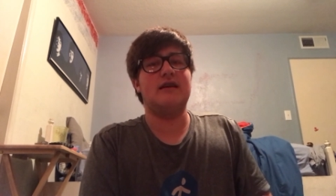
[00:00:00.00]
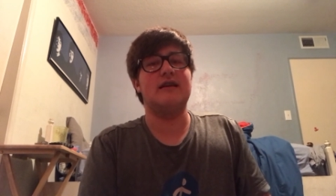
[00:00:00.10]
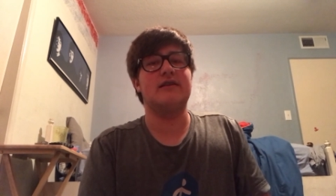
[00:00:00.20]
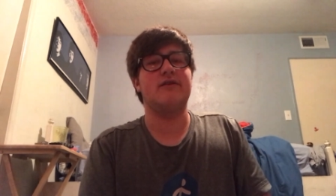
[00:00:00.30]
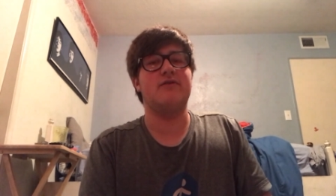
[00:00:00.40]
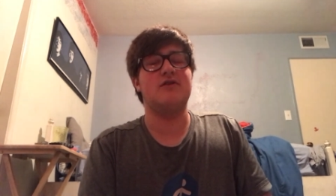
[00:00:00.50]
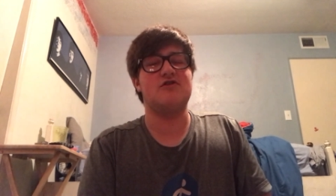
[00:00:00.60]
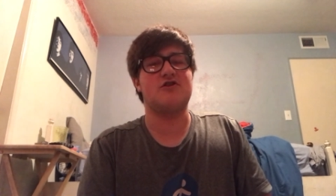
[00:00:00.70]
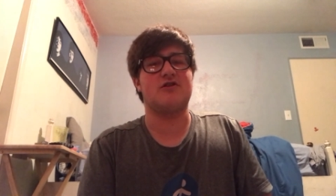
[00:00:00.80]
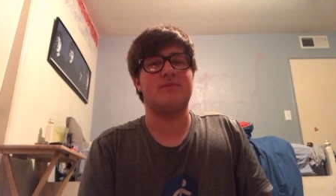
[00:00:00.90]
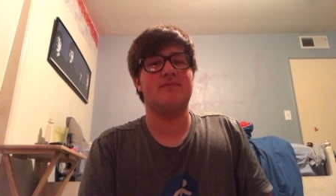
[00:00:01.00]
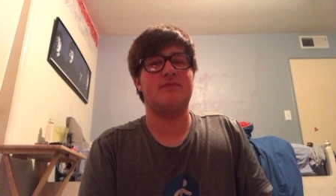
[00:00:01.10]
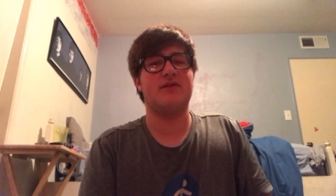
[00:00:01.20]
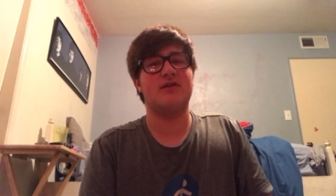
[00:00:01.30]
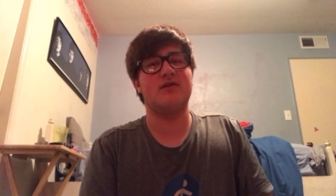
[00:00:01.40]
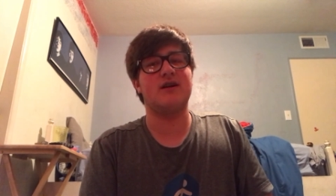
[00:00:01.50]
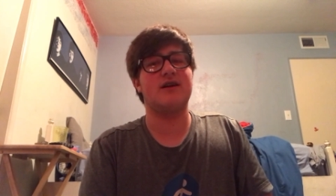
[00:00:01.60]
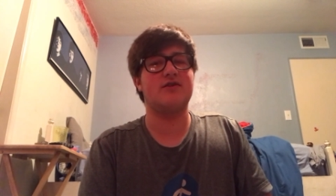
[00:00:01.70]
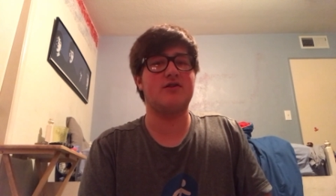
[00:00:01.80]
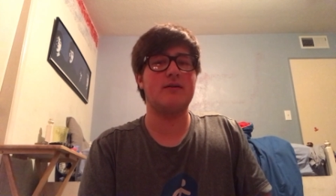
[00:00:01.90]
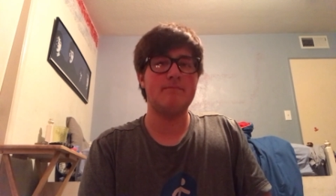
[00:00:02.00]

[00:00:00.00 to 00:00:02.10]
in the future. So yeah, just